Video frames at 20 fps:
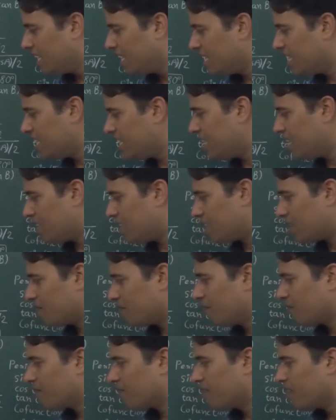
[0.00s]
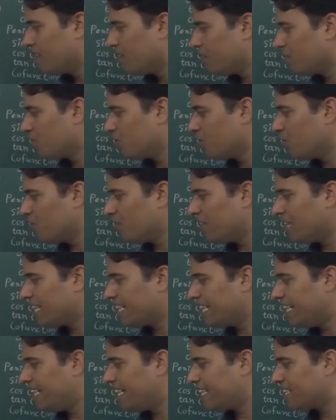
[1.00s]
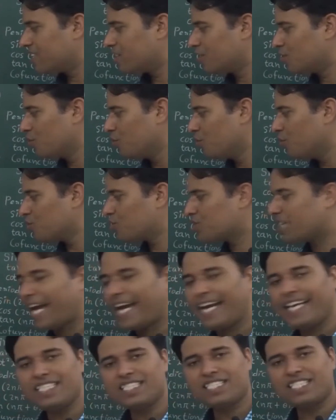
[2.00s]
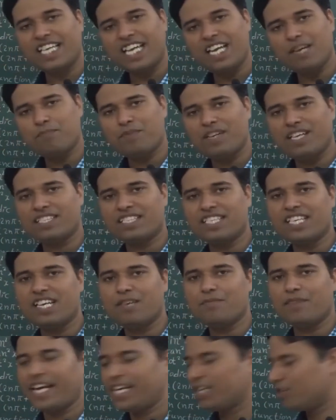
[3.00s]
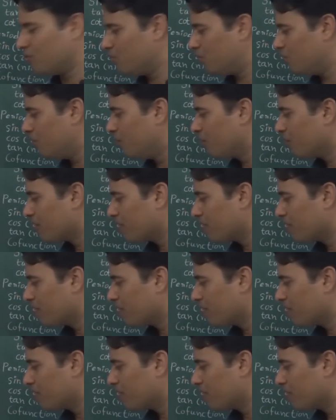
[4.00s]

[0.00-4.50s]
Here you will get 2 sin c plus d by 2,